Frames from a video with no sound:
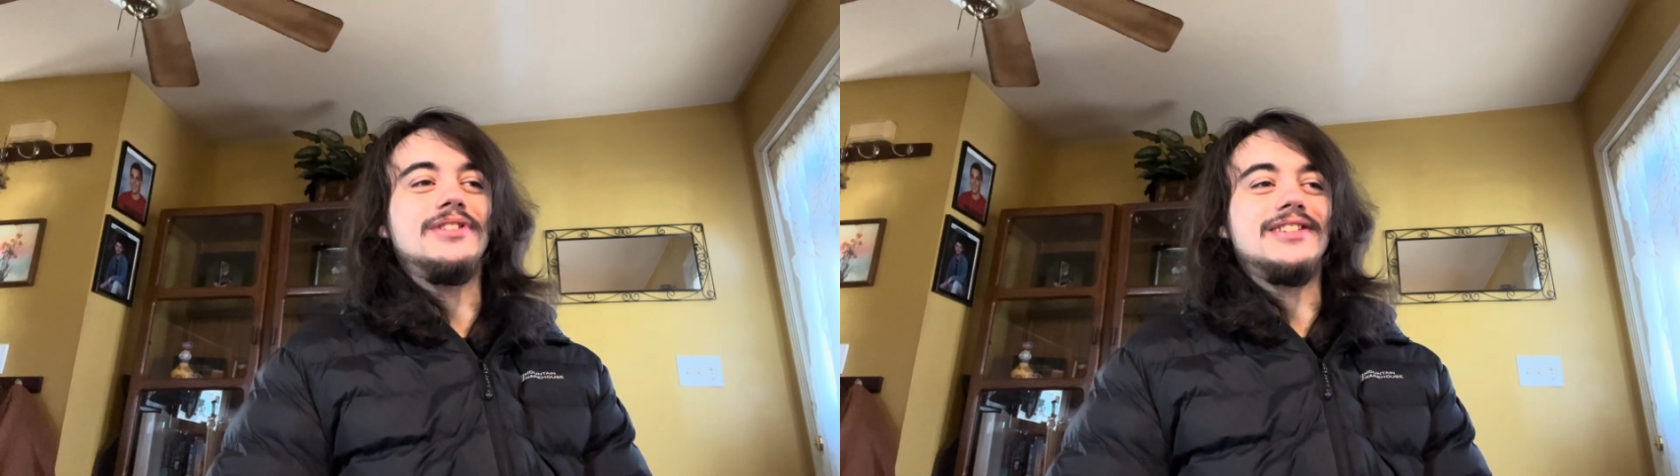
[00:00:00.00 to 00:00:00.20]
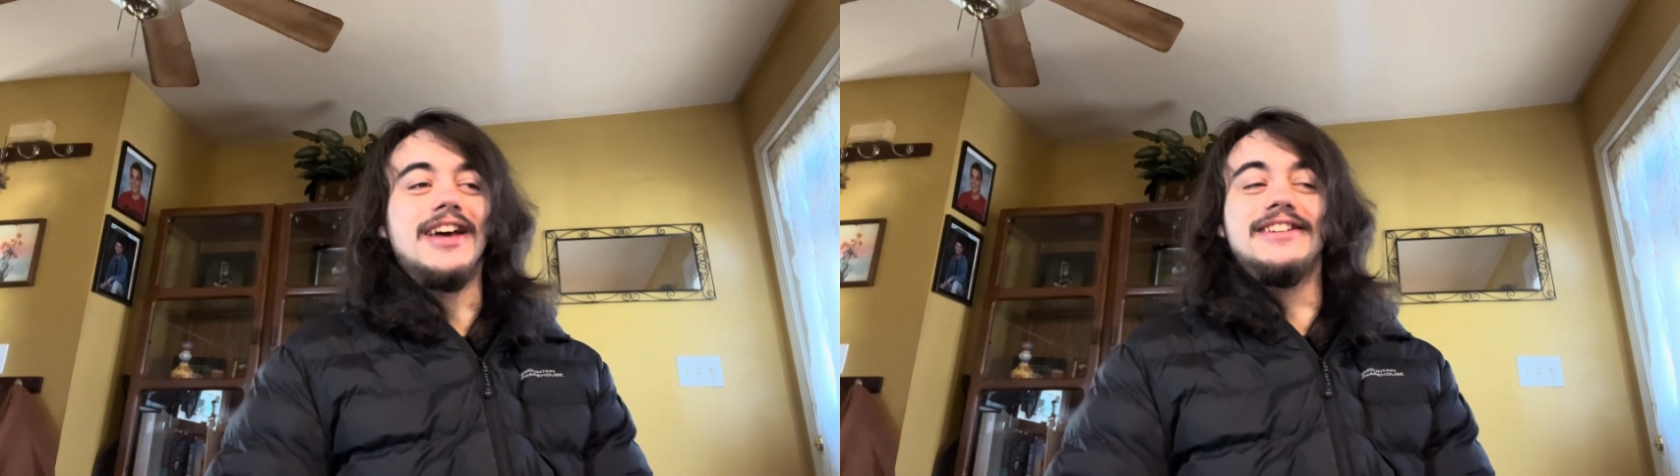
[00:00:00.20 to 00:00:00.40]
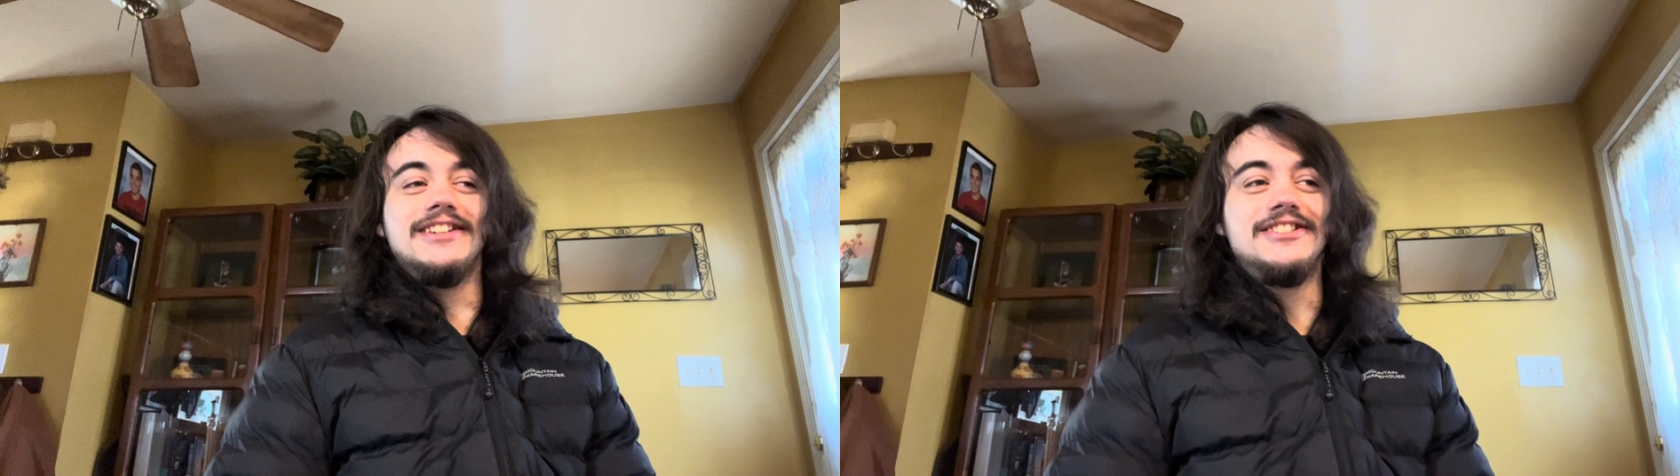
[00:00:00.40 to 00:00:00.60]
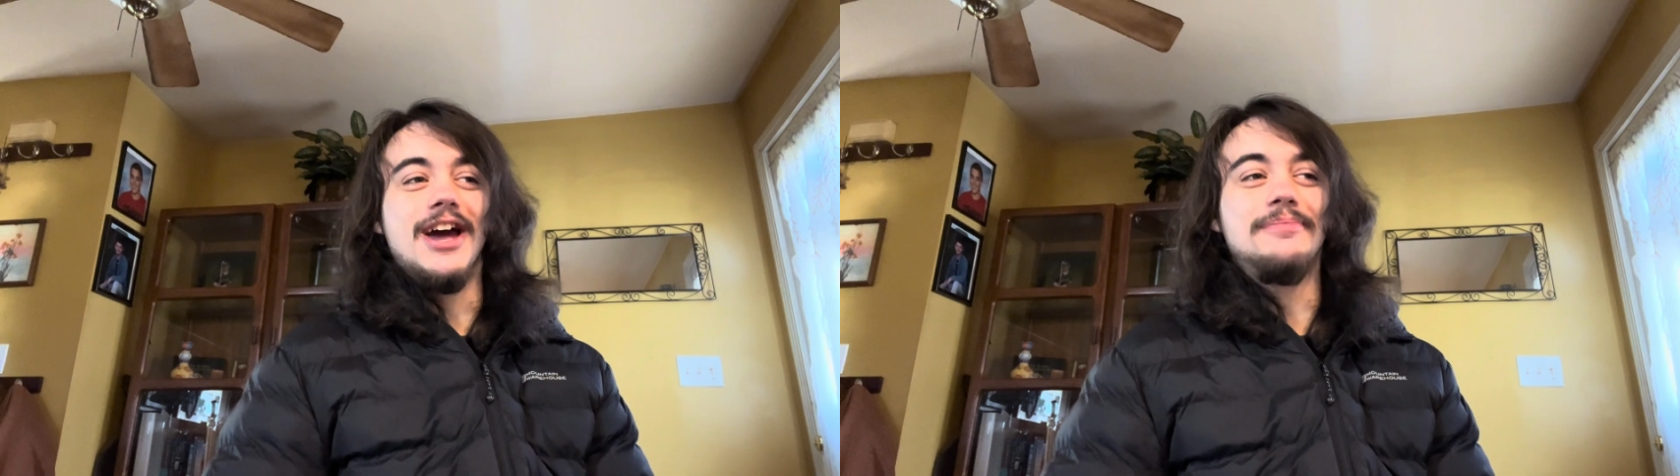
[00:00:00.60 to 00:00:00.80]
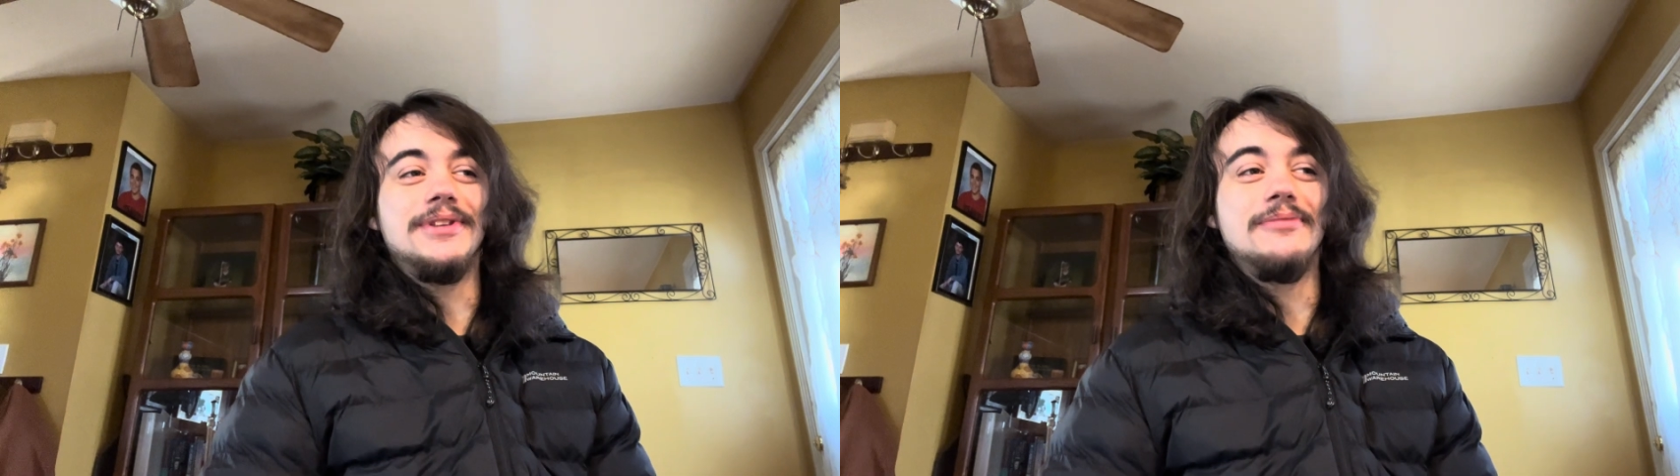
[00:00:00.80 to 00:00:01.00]
He's adding the
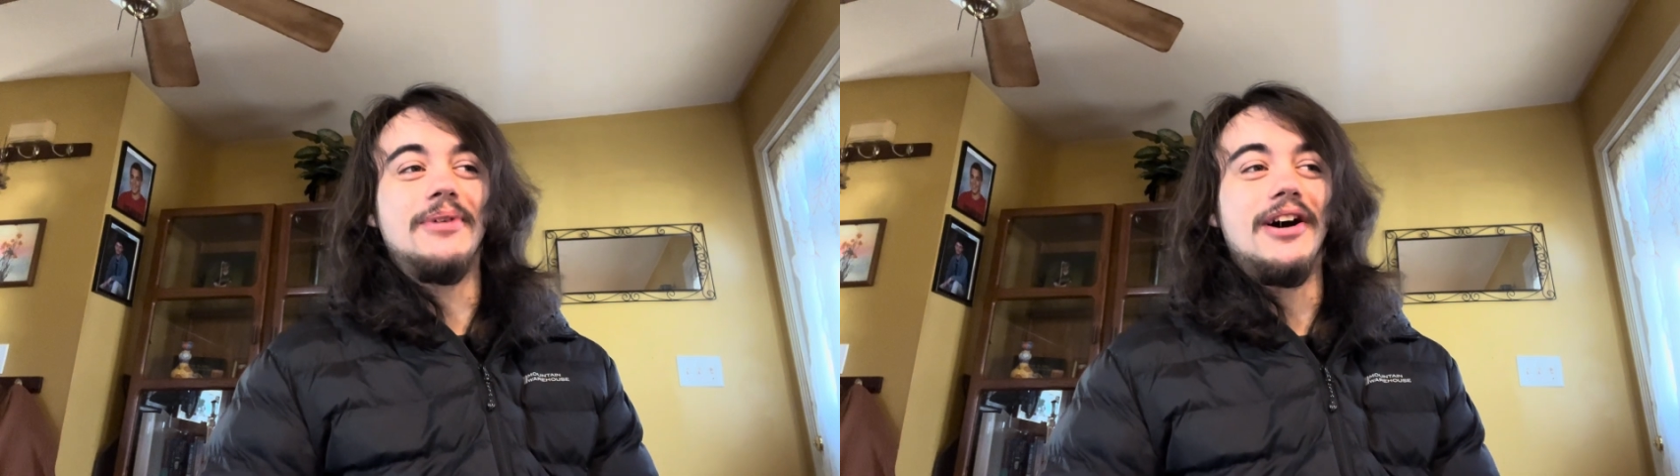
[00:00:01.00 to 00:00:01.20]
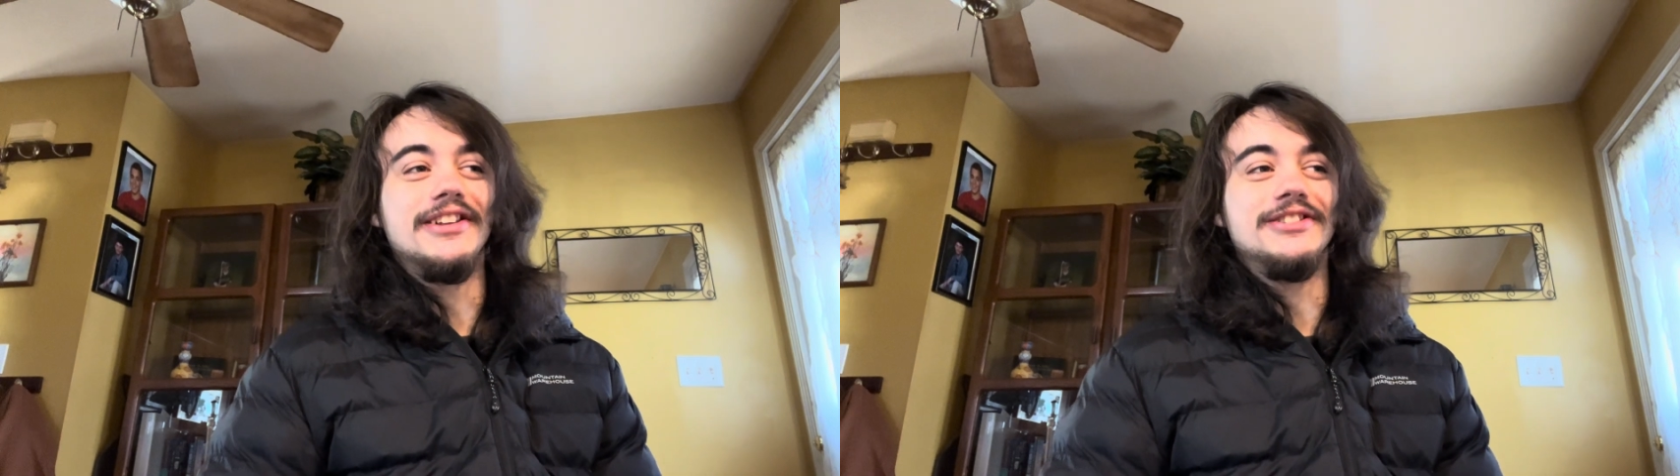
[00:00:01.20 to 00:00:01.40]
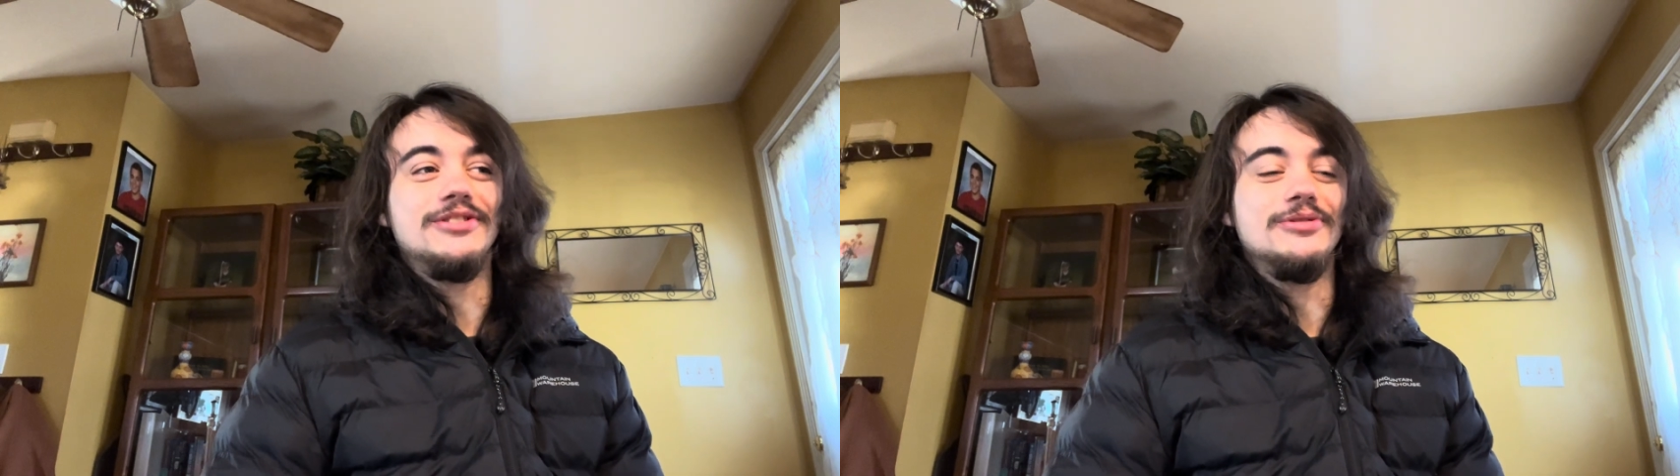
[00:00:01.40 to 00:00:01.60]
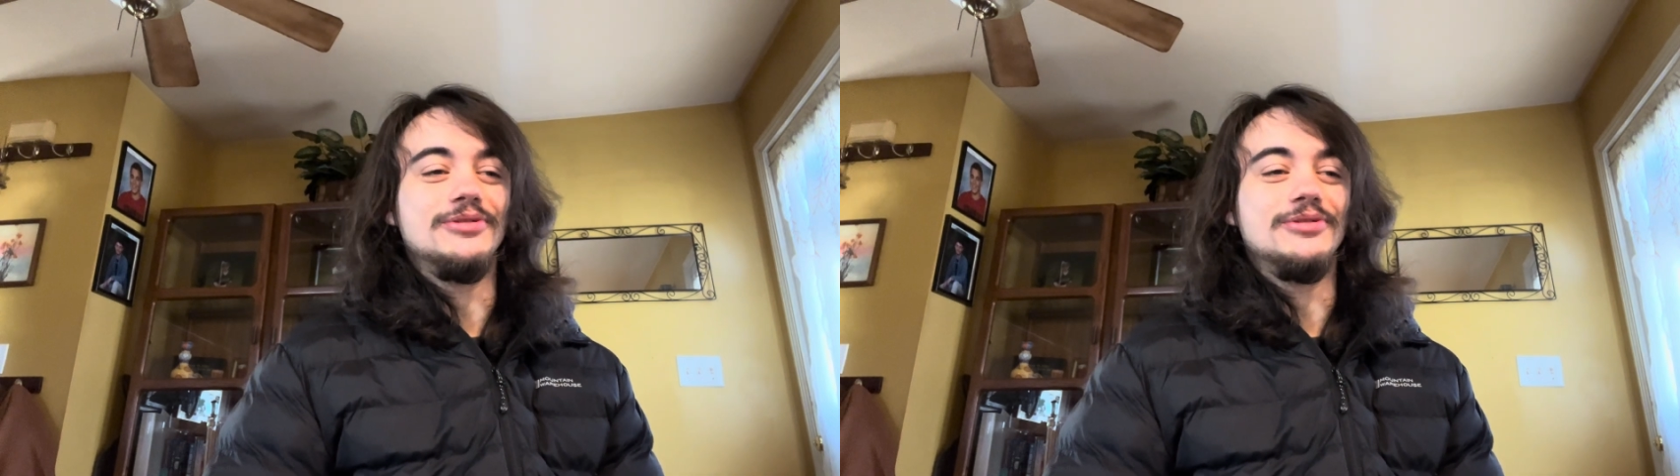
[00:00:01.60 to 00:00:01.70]
jab to the body, too.